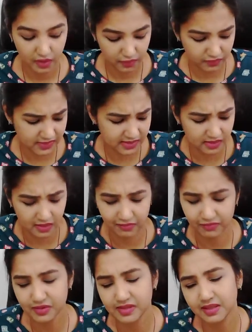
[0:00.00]
It
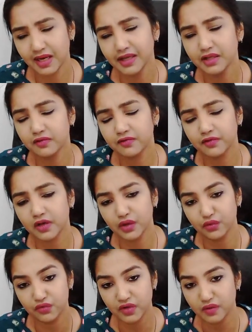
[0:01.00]
was kind of a
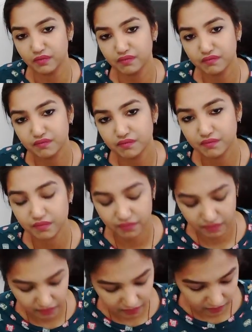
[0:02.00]
dream.
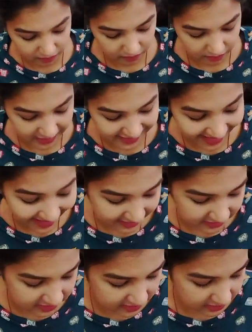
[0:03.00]
But
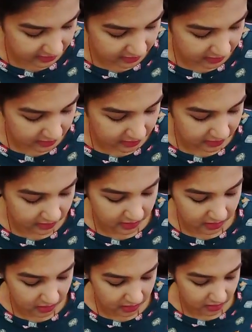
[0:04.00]
yet,
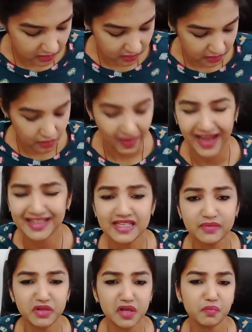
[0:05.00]
you had
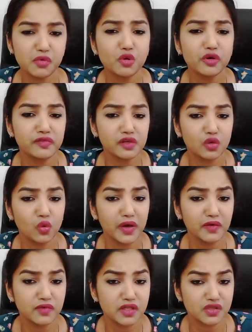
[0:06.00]
something beautiful
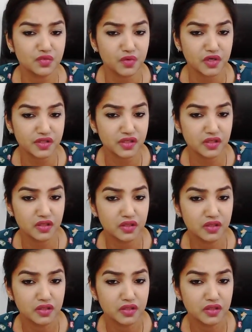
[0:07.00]
going with this person.